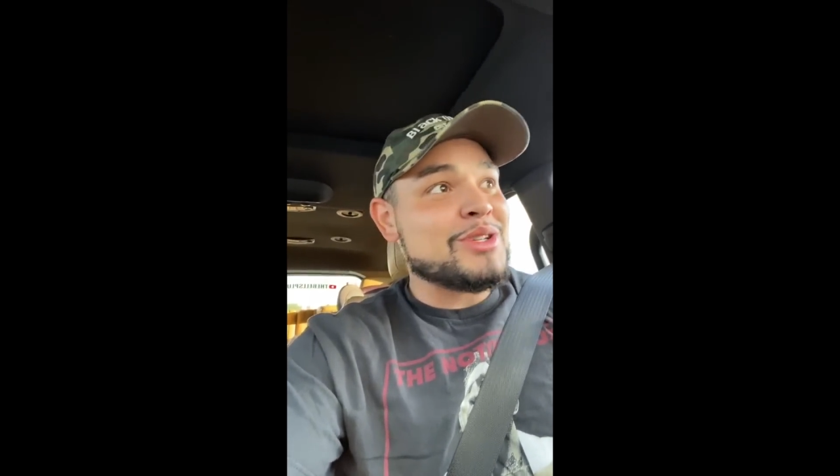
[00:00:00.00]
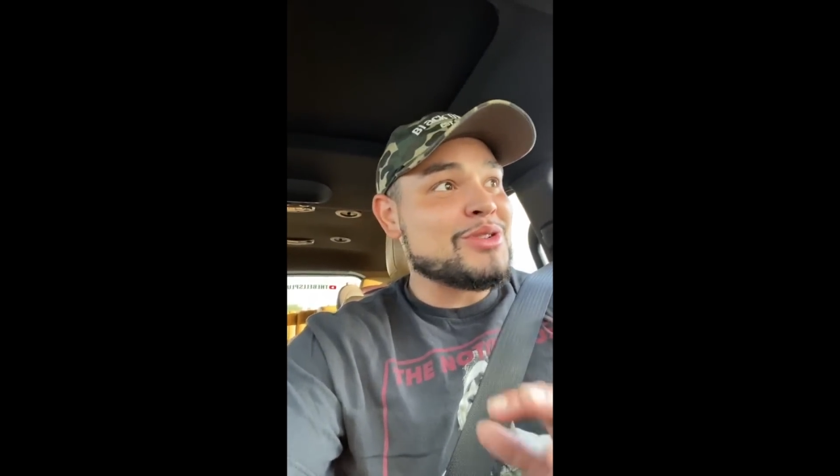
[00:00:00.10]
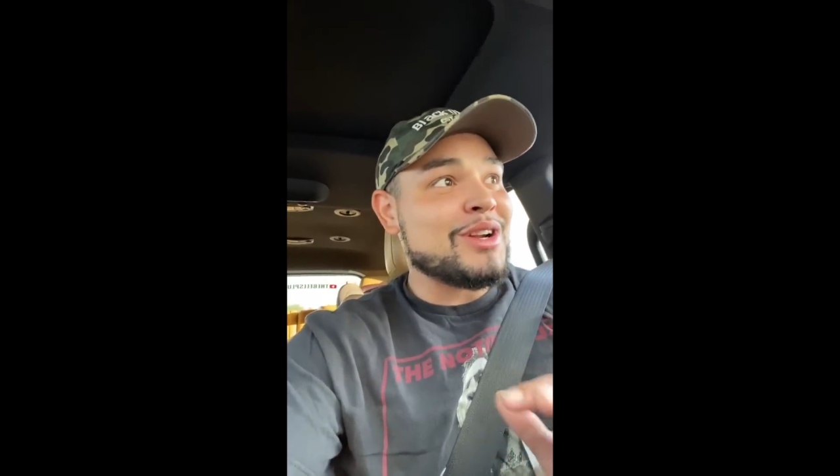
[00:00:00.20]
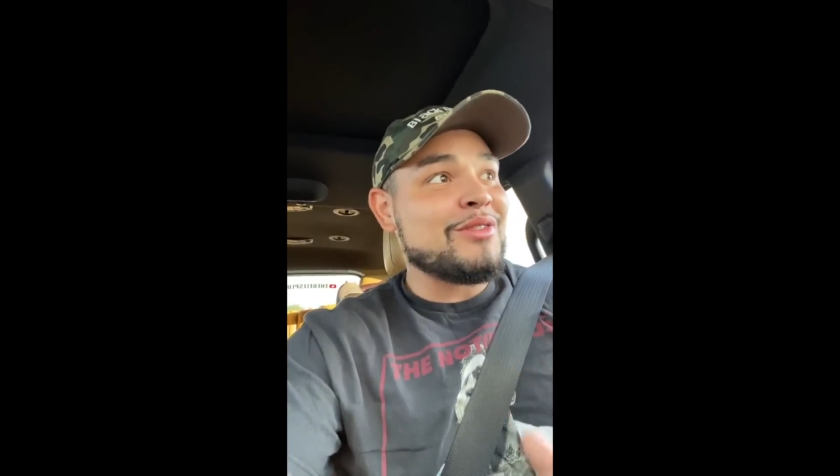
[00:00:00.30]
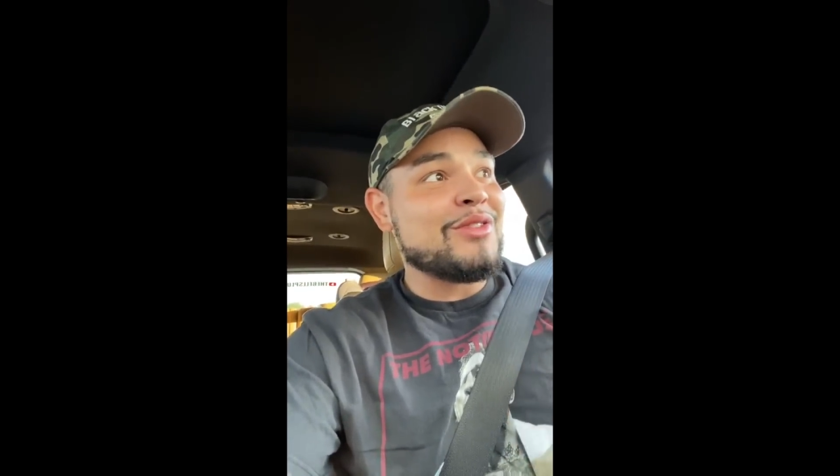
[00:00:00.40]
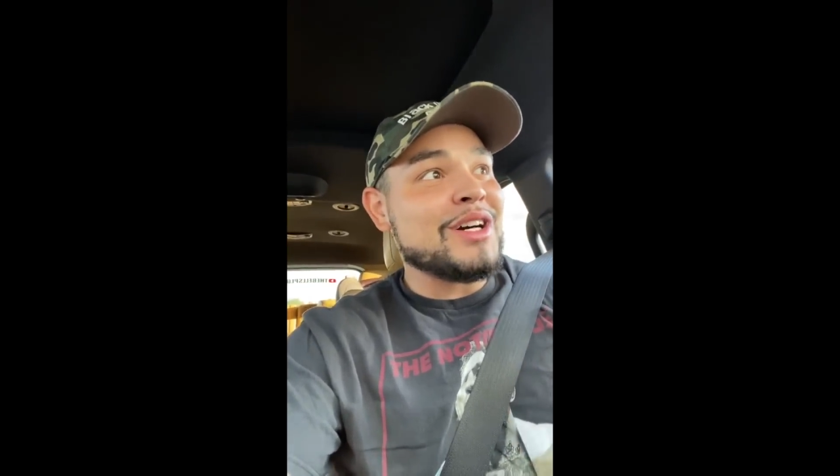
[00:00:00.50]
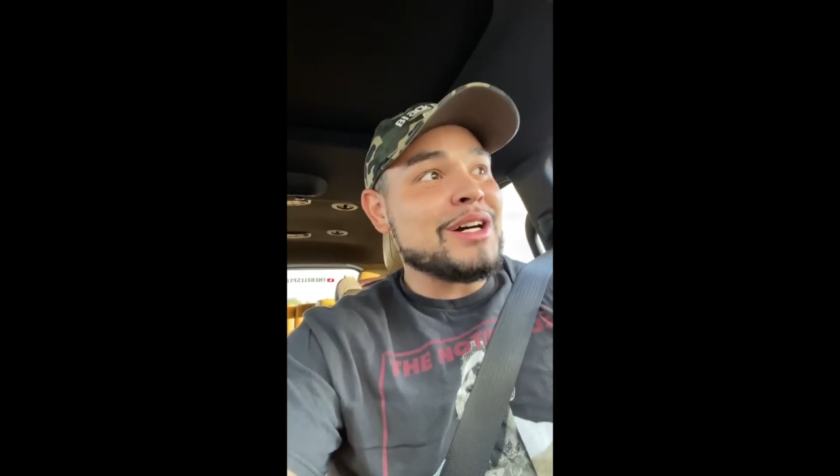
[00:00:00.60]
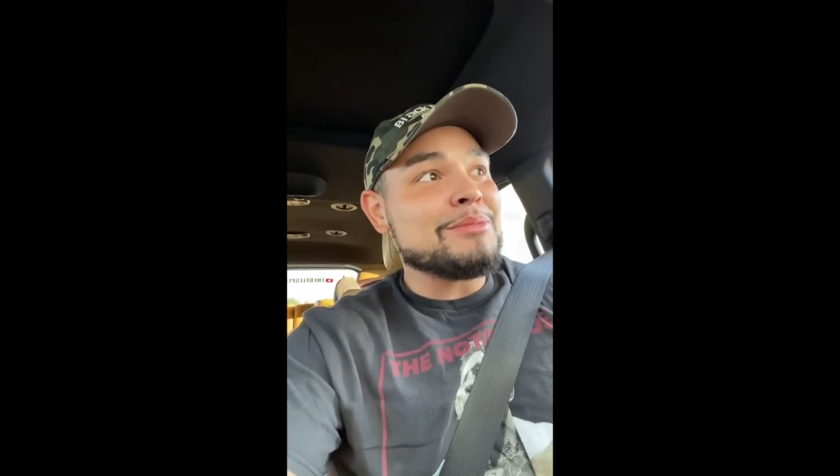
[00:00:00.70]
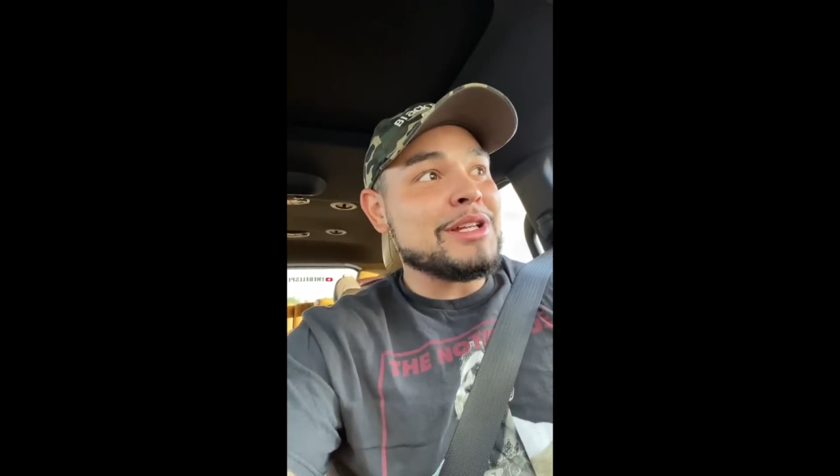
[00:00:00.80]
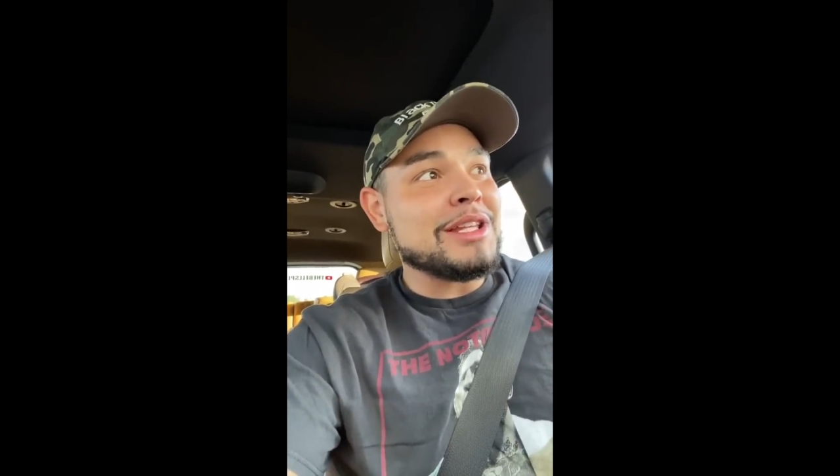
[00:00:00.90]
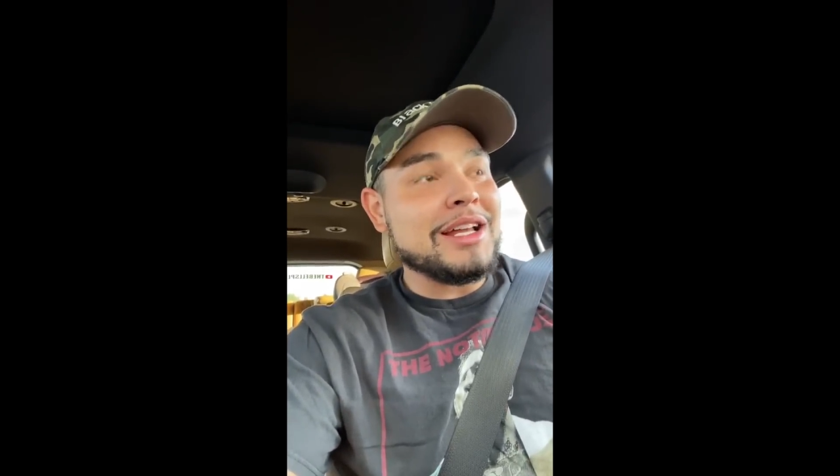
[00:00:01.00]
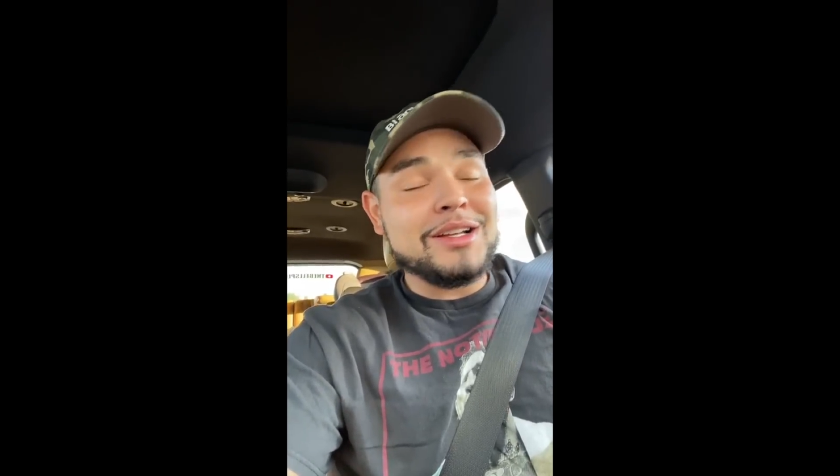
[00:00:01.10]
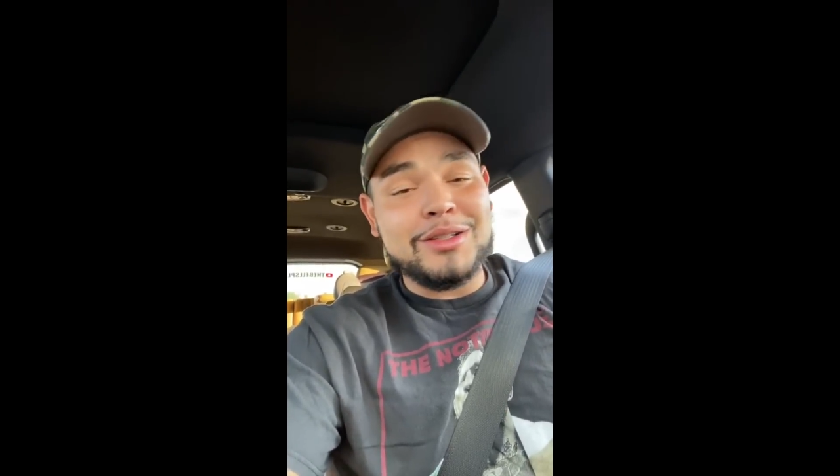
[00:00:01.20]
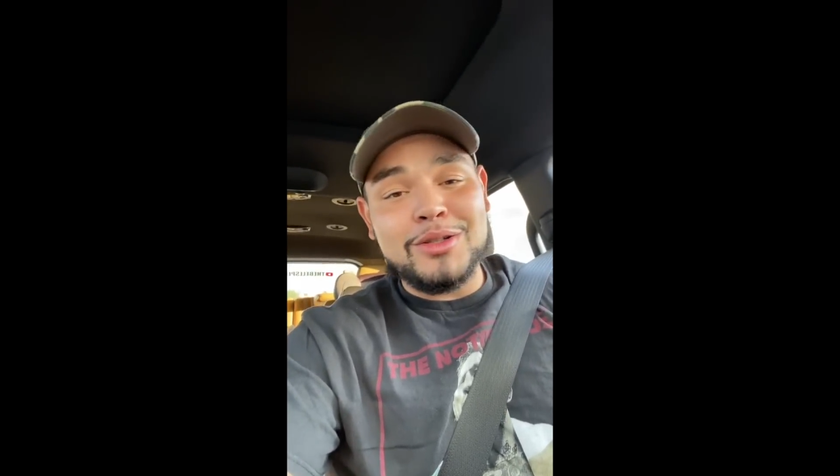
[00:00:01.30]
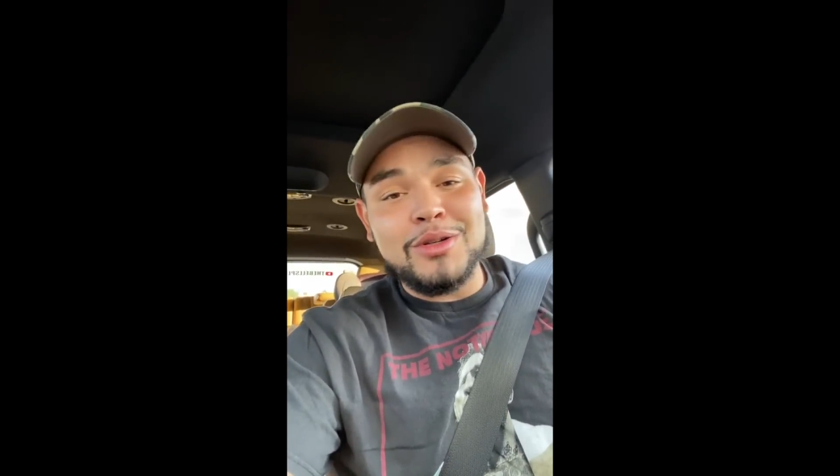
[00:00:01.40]
try to find me like a
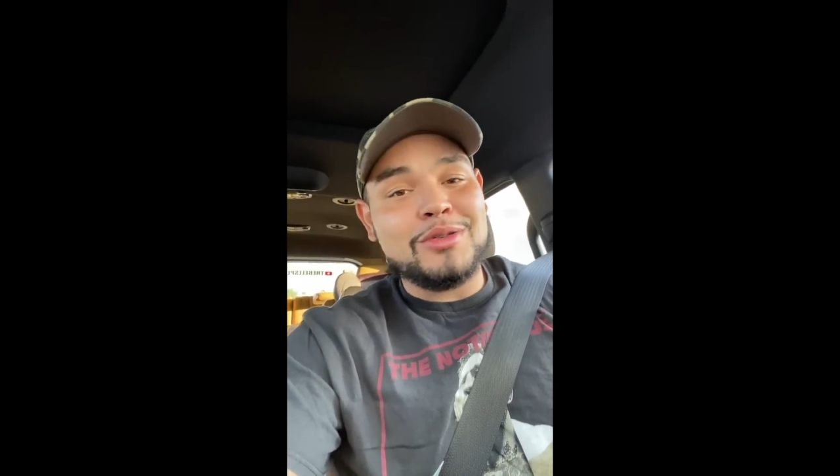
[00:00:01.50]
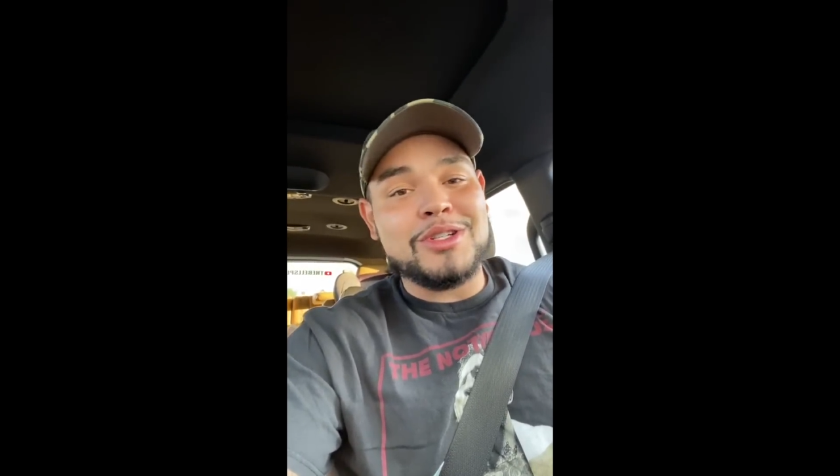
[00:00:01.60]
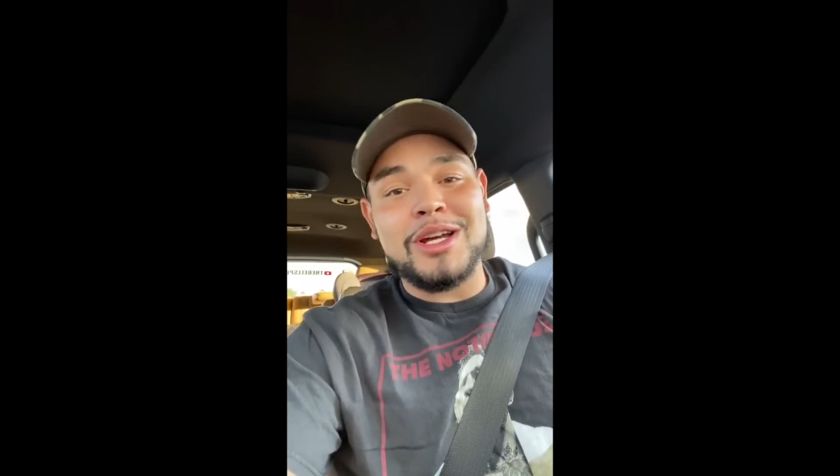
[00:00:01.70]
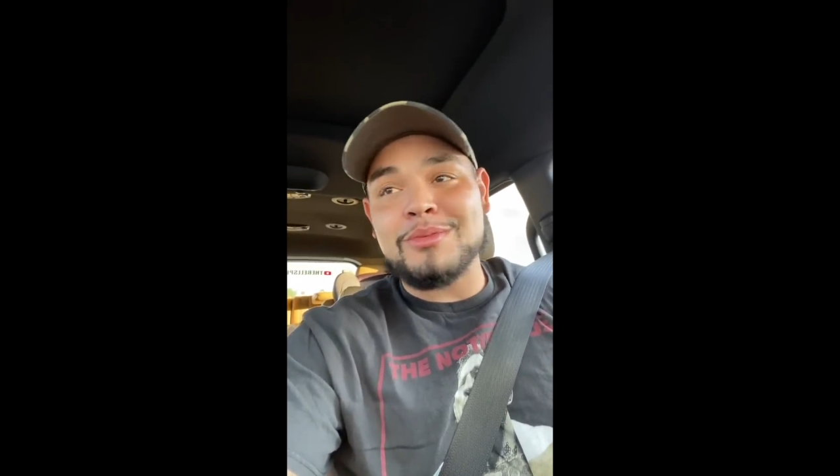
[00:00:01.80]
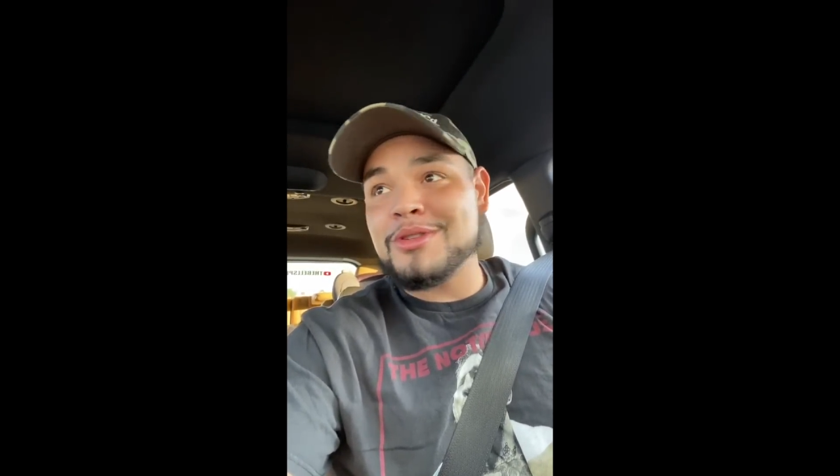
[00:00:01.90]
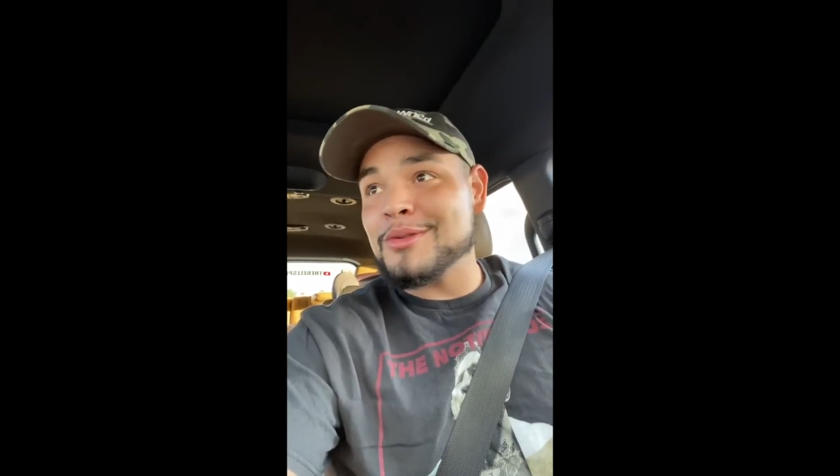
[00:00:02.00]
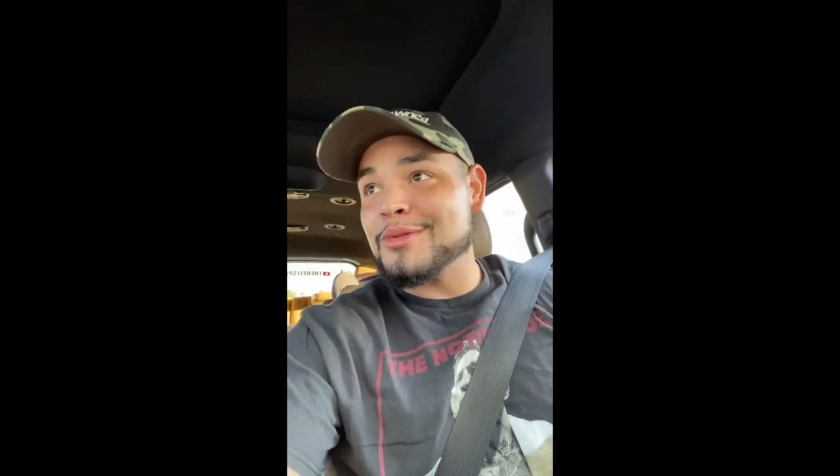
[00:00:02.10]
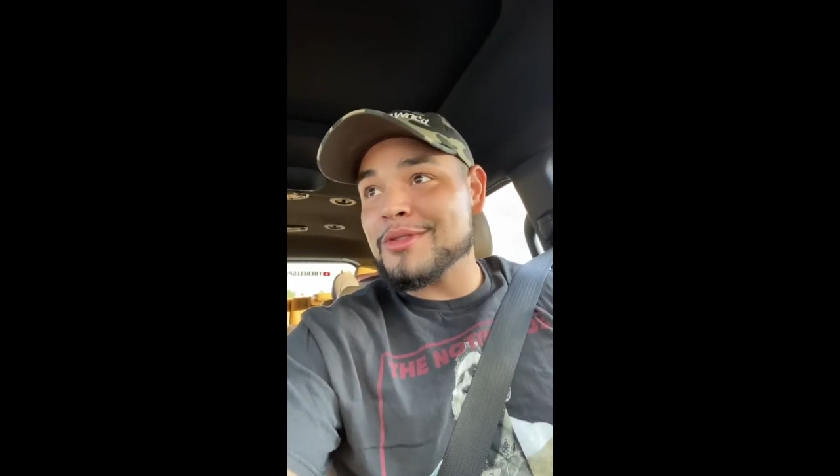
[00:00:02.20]
little jumpsuit or